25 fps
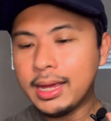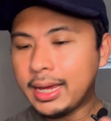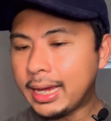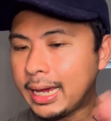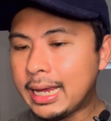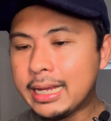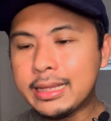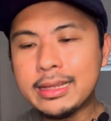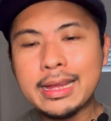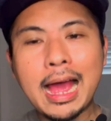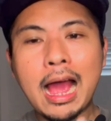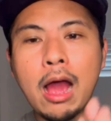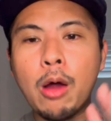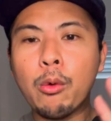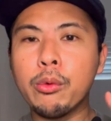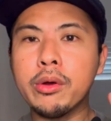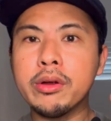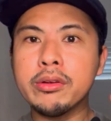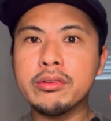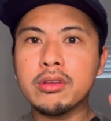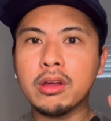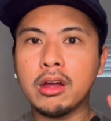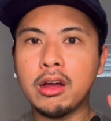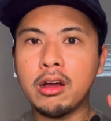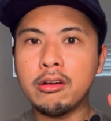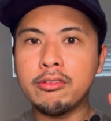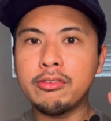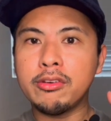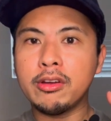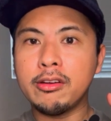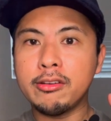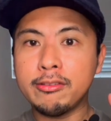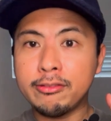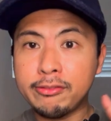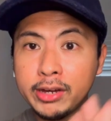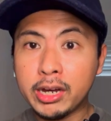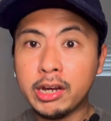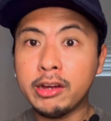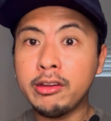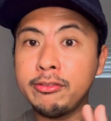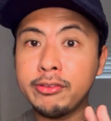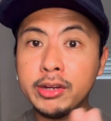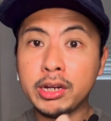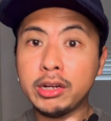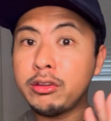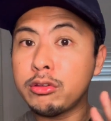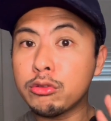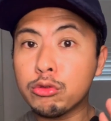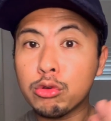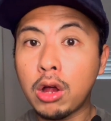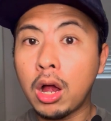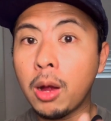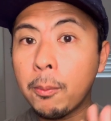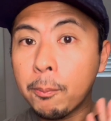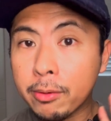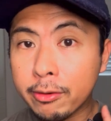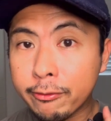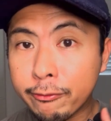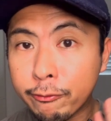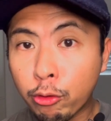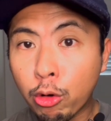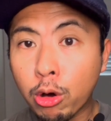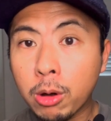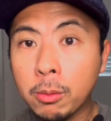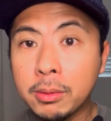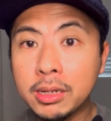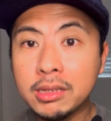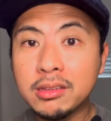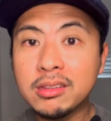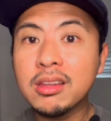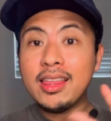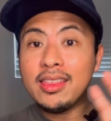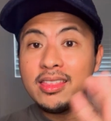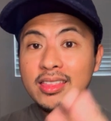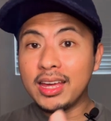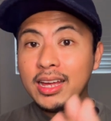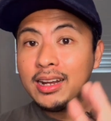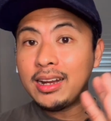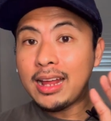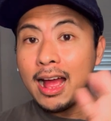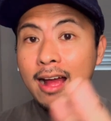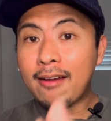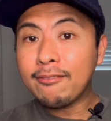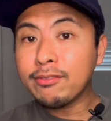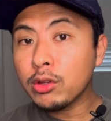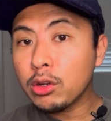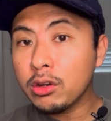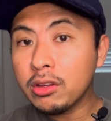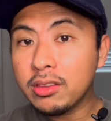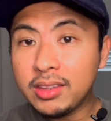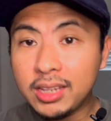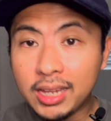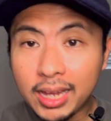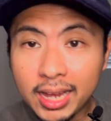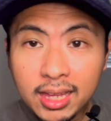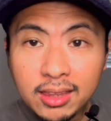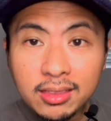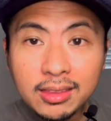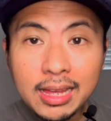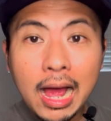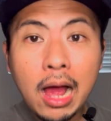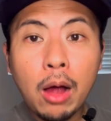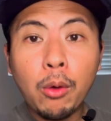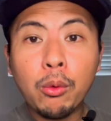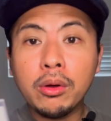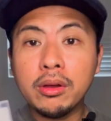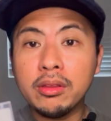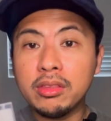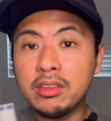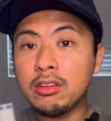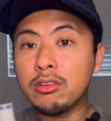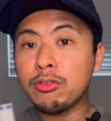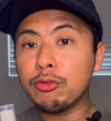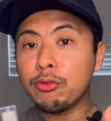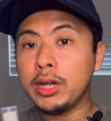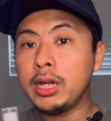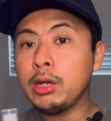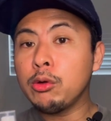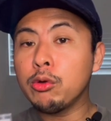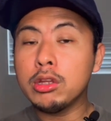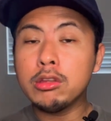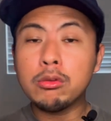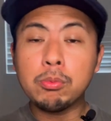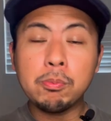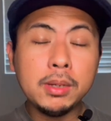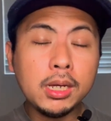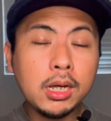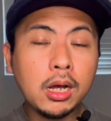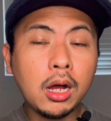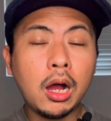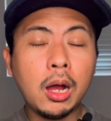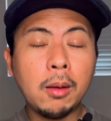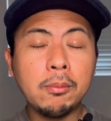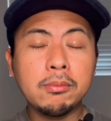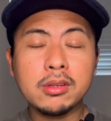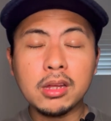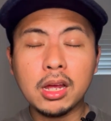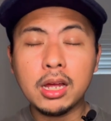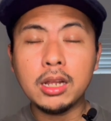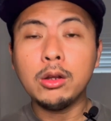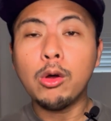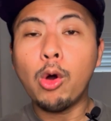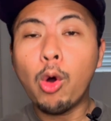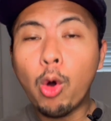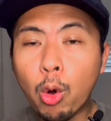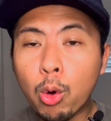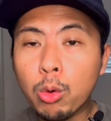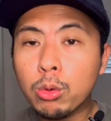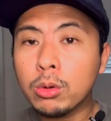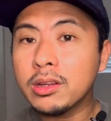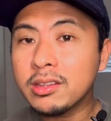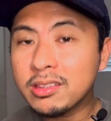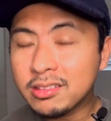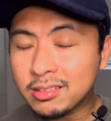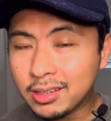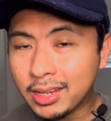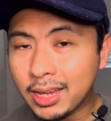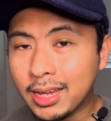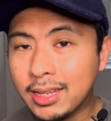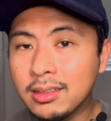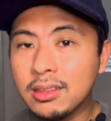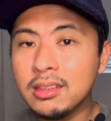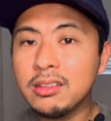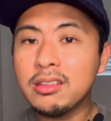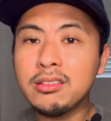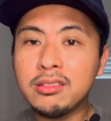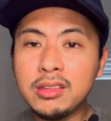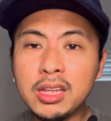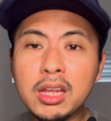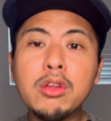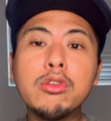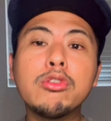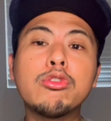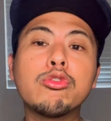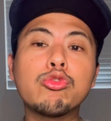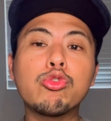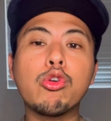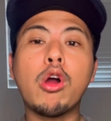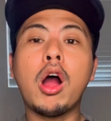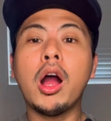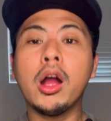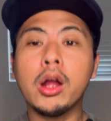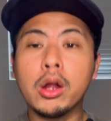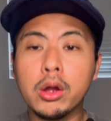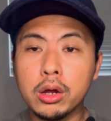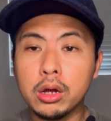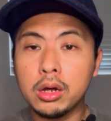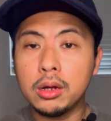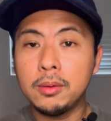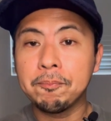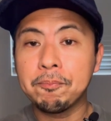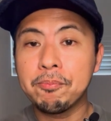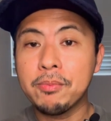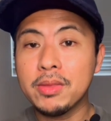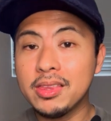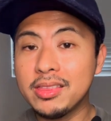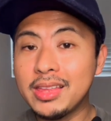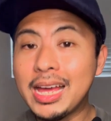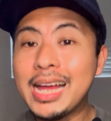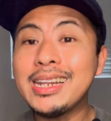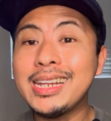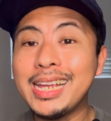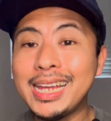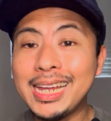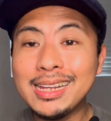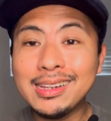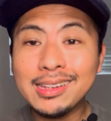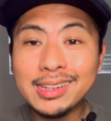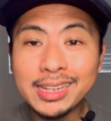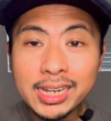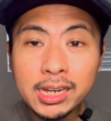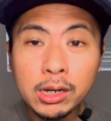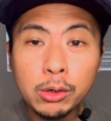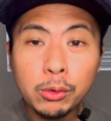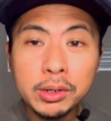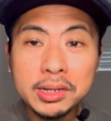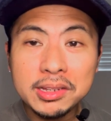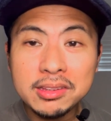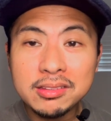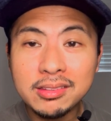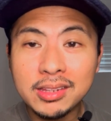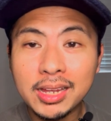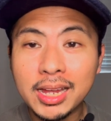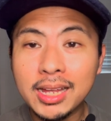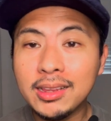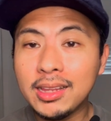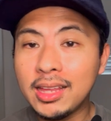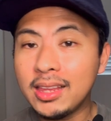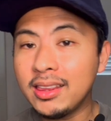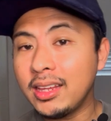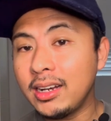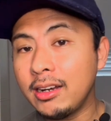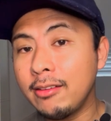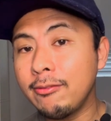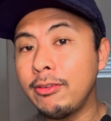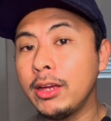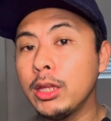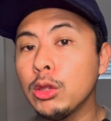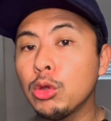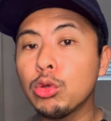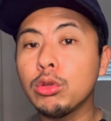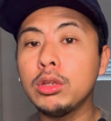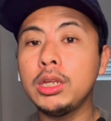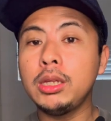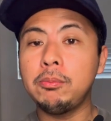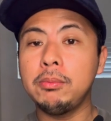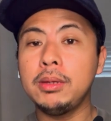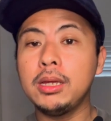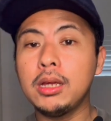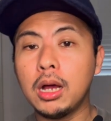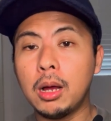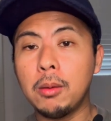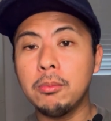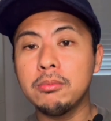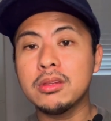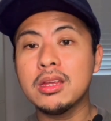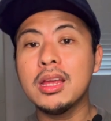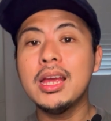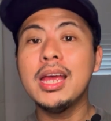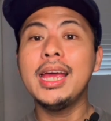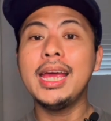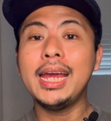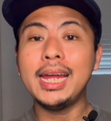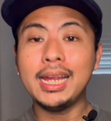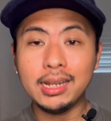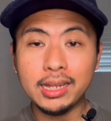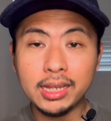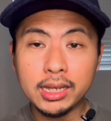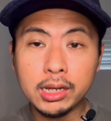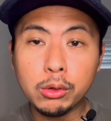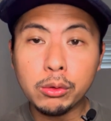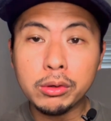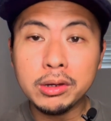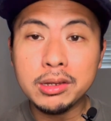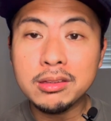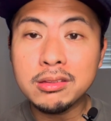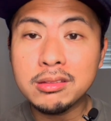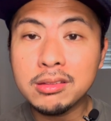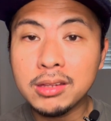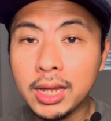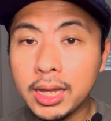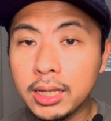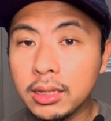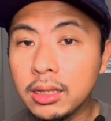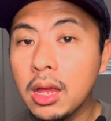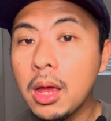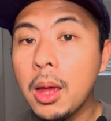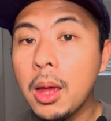8 hours of a very, very strong performance. And then after the 8th hour, this fragrance becomes an aura scent, still stronger than a lingering scent. And then eventually it becomes a lingering scent